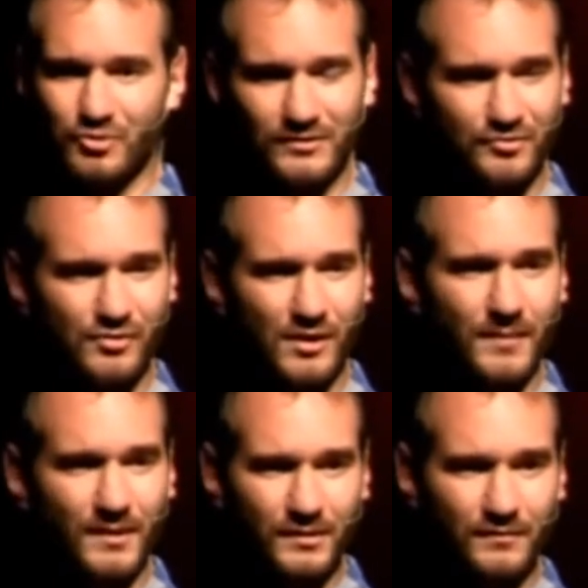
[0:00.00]
tried to drown
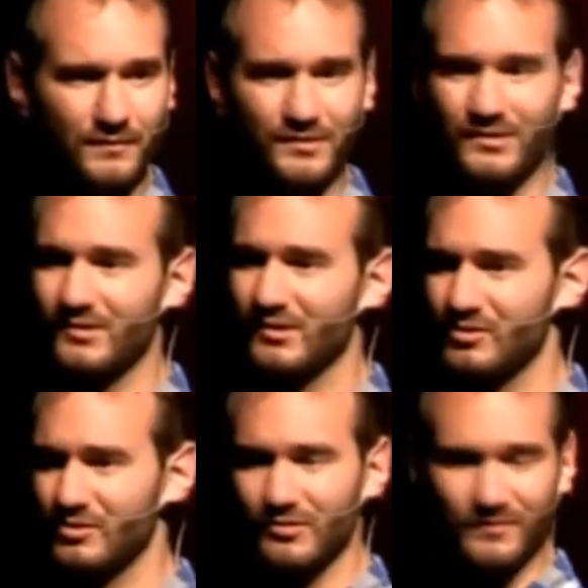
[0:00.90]
myself in 6
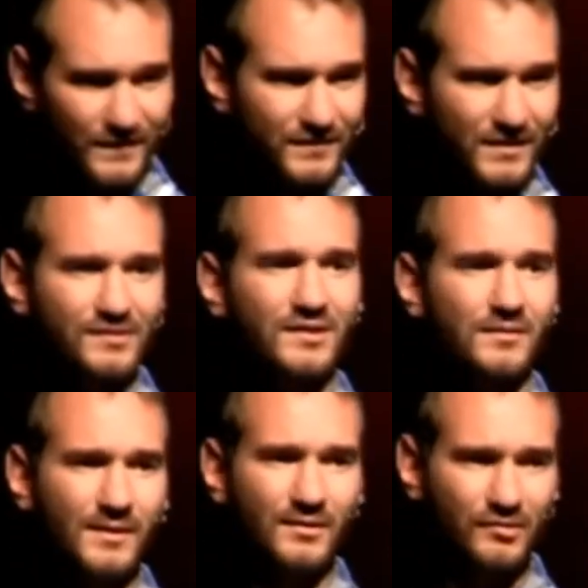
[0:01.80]
inches or 15
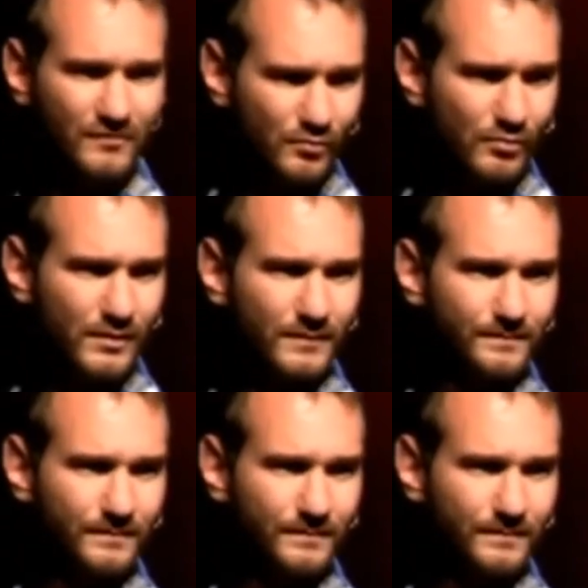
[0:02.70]
centimeters of water.